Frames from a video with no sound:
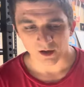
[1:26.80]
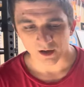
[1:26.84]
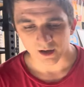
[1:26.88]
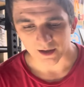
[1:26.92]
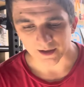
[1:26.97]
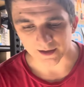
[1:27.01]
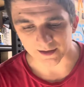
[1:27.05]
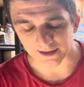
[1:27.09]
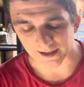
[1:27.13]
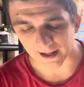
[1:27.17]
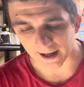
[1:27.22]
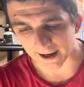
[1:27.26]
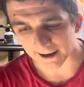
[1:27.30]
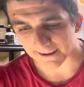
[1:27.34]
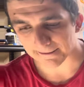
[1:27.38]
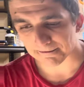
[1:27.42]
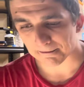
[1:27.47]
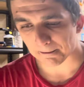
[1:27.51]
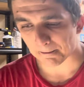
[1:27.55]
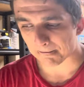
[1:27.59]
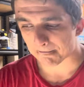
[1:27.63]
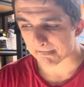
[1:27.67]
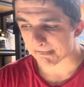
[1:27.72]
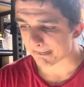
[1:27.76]
is that
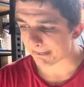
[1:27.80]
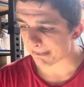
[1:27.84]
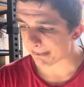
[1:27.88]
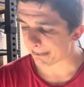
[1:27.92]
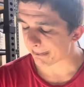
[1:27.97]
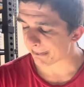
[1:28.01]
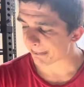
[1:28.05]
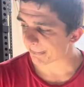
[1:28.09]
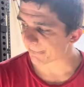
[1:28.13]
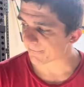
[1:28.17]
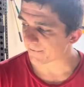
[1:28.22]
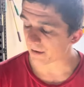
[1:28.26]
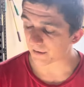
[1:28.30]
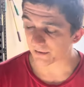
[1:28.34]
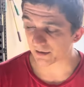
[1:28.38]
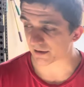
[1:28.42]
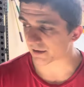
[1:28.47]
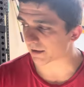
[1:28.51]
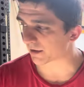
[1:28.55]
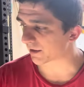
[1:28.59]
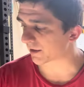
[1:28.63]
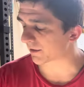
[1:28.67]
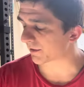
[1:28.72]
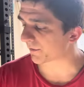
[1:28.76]
and
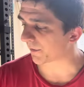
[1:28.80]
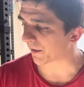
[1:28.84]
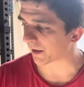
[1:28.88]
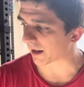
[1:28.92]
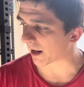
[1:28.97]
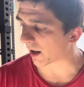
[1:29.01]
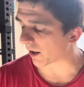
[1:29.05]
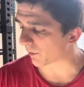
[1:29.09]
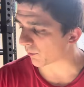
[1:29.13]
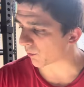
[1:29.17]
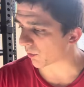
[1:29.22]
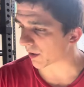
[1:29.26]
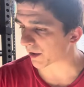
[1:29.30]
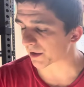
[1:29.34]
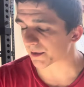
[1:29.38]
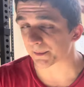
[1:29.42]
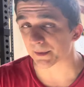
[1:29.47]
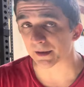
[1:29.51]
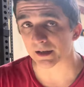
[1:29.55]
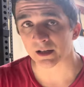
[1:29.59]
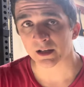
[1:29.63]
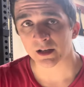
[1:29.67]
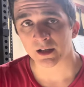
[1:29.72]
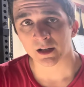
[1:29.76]
this is funny how it works,
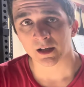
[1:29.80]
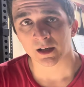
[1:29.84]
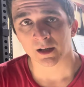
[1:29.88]
but